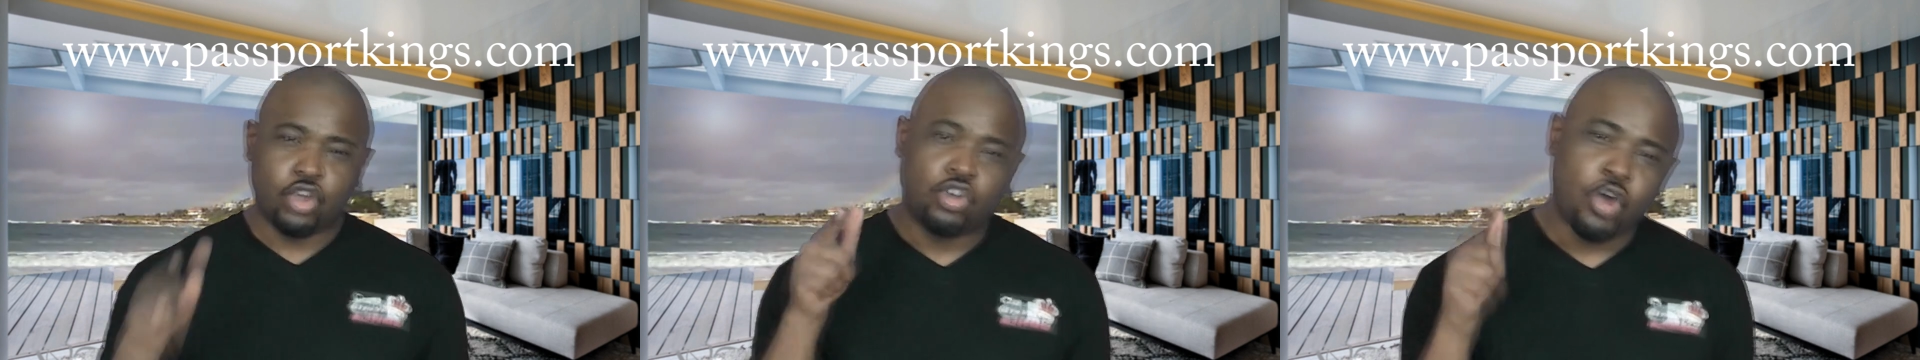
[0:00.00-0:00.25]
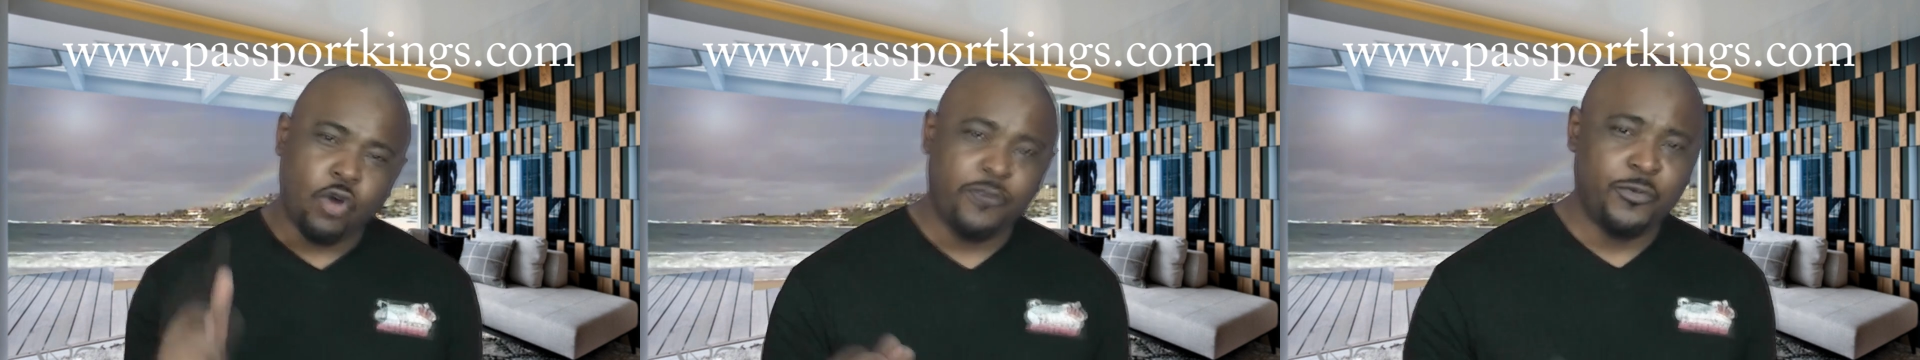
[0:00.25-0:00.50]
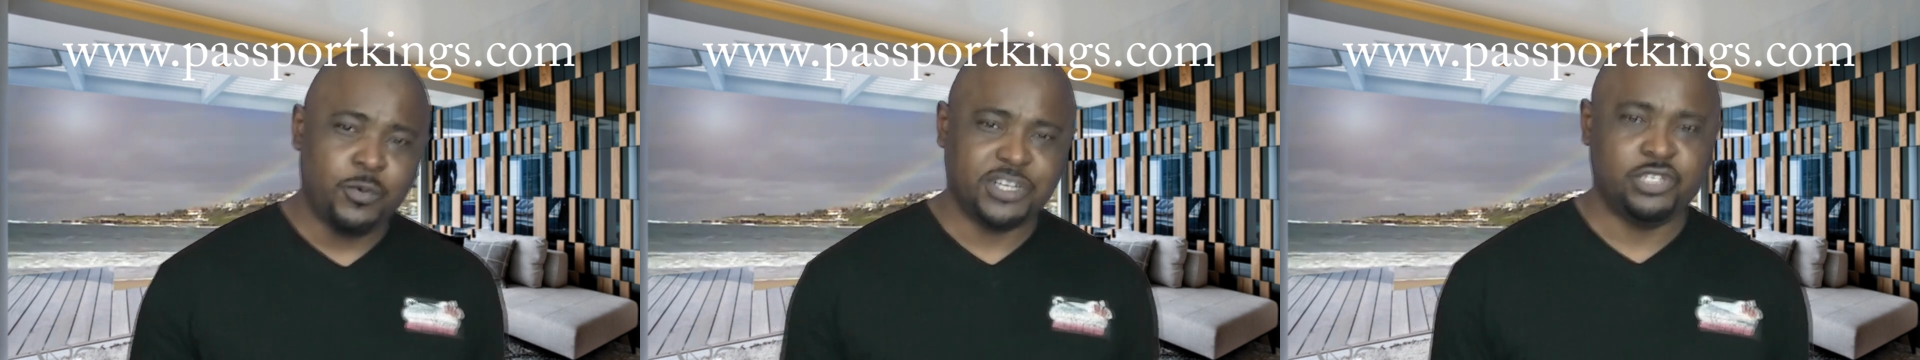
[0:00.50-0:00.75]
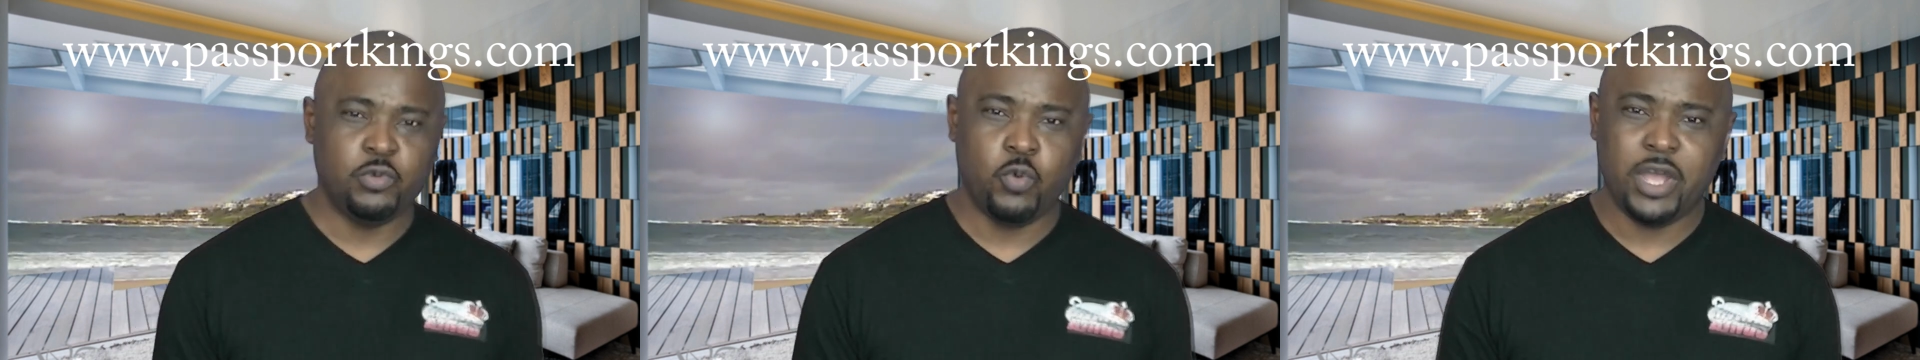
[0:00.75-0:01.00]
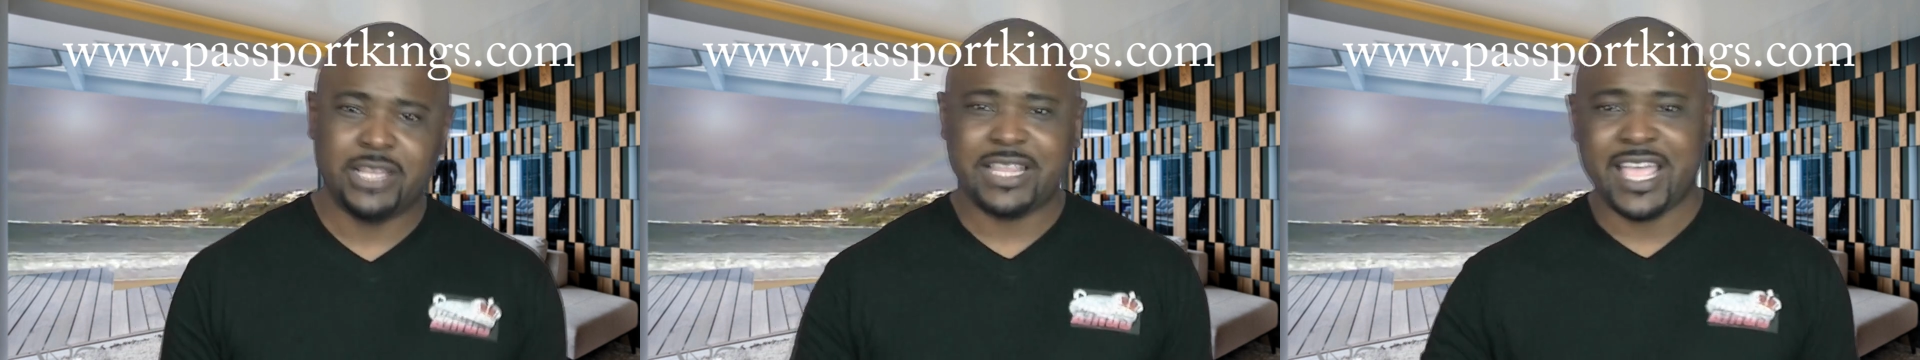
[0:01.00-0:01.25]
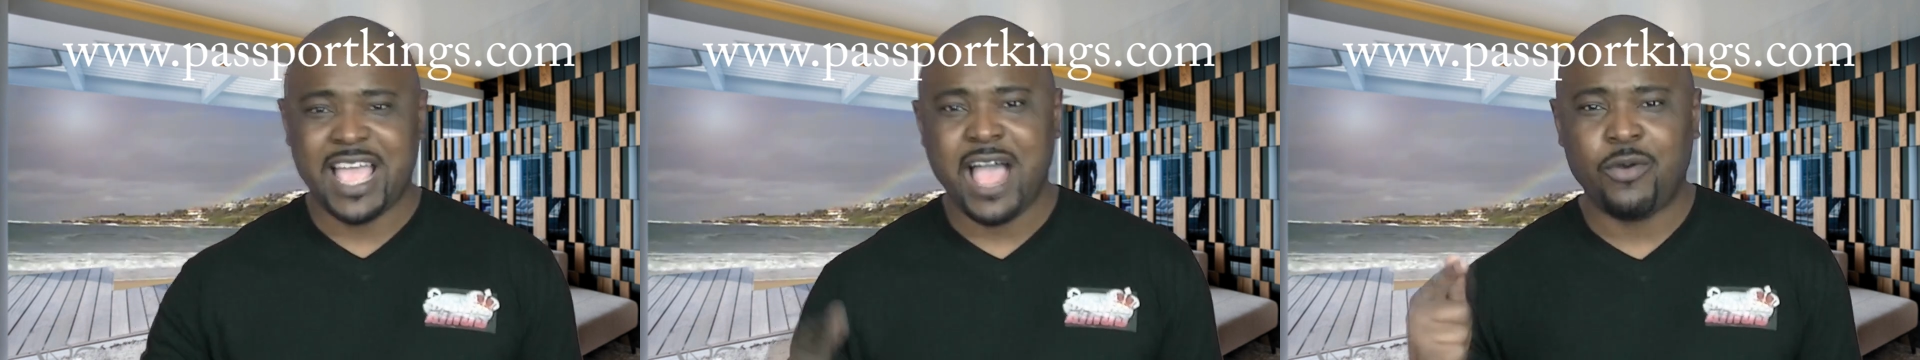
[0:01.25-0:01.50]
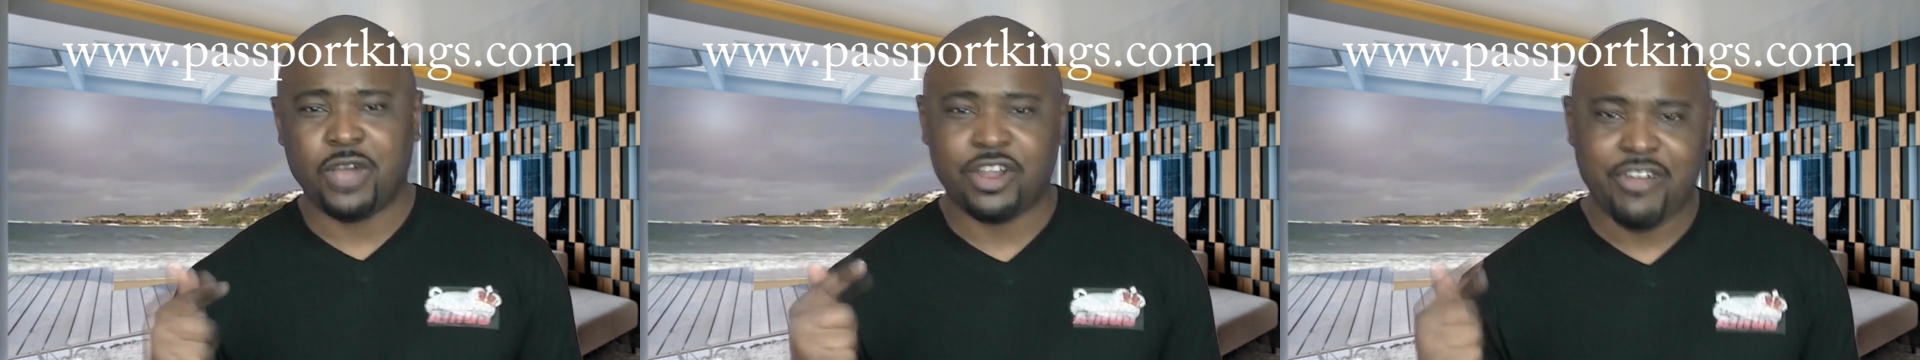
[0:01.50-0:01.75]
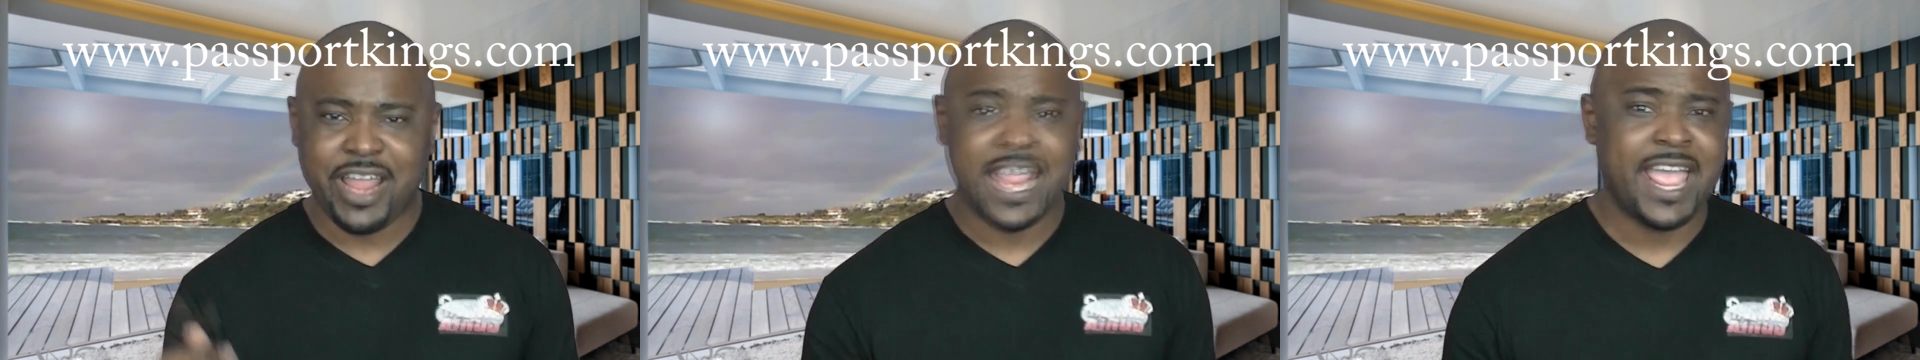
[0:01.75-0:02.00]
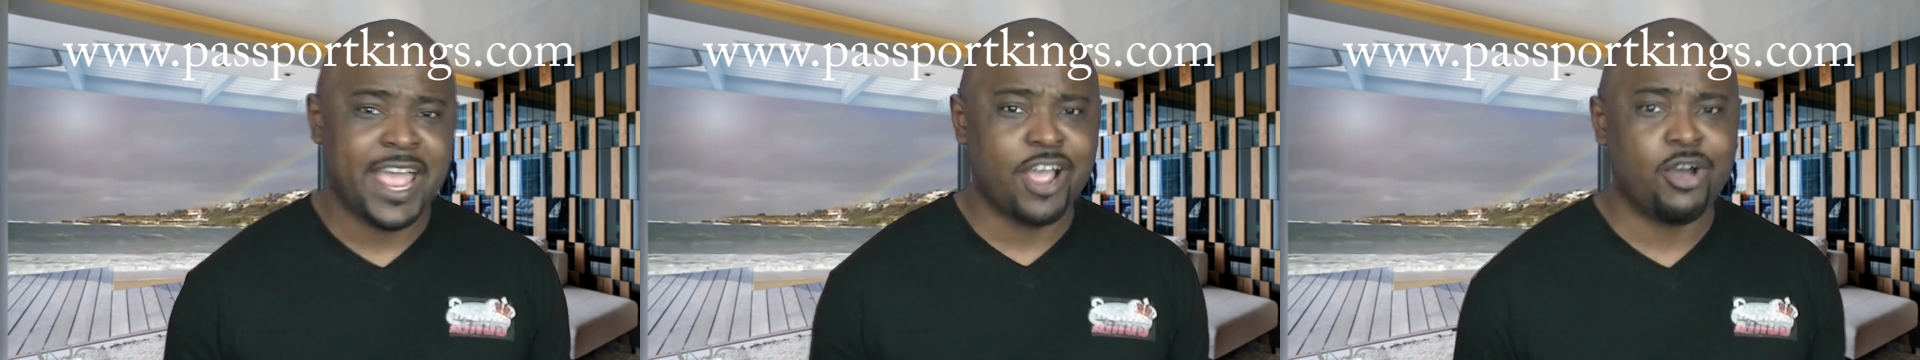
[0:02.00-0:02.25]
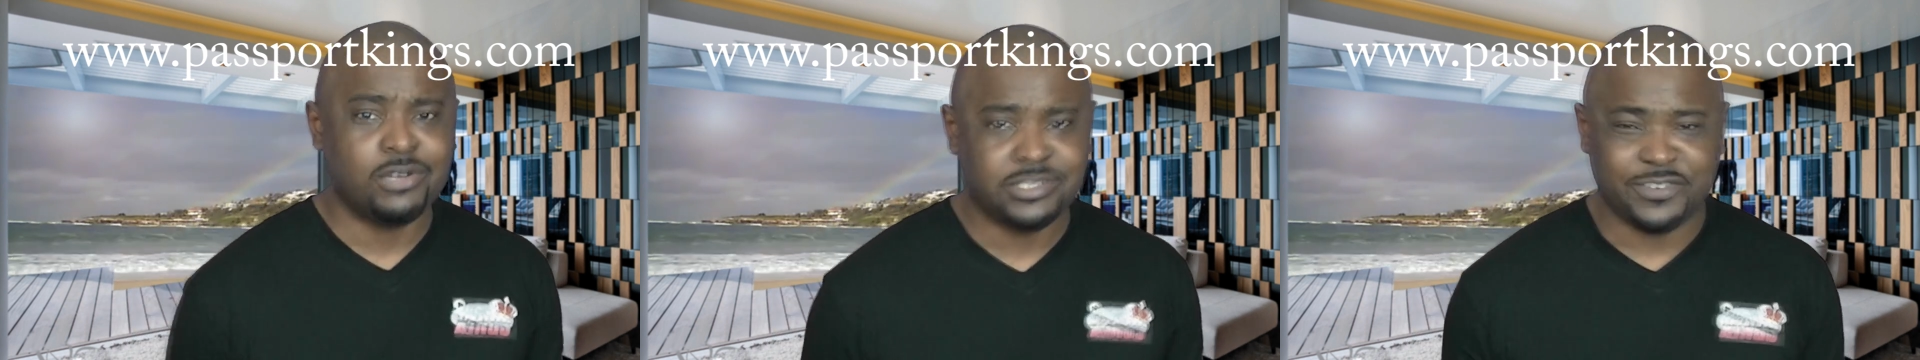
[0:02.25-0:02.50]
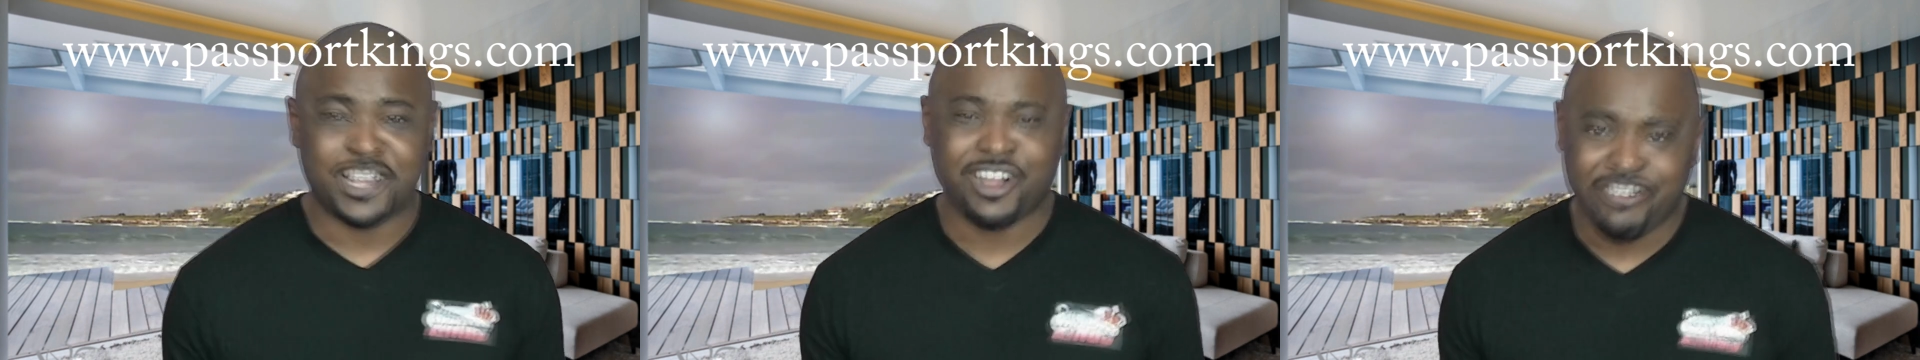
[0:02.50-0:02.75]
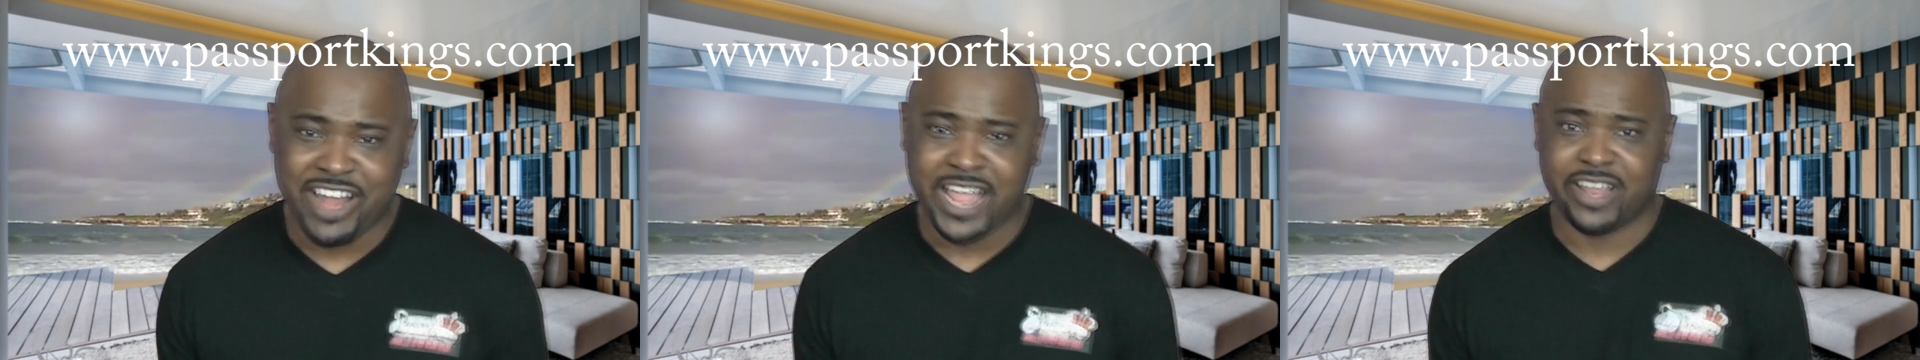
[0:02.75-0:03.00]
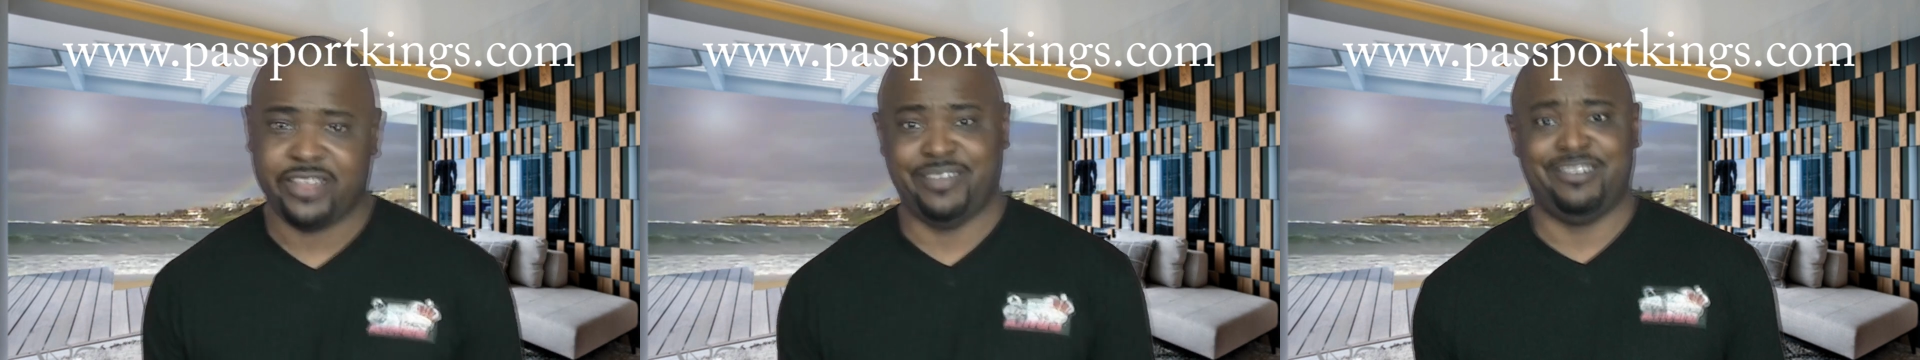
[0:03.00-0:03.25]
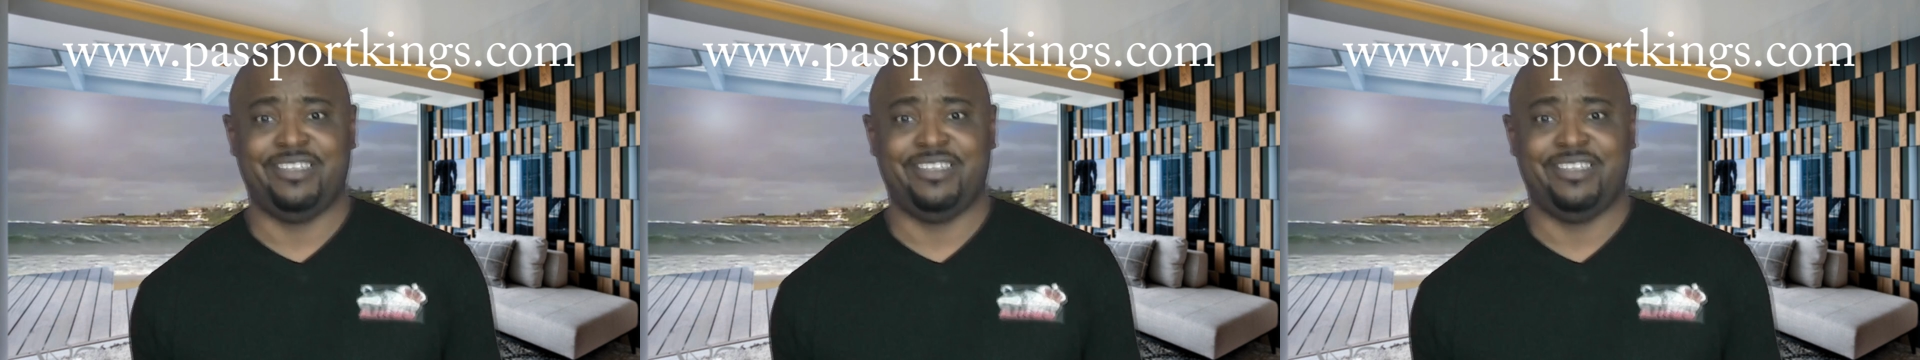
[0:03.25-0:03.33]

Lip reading: Go for what you want like how a crackhead goes for crack.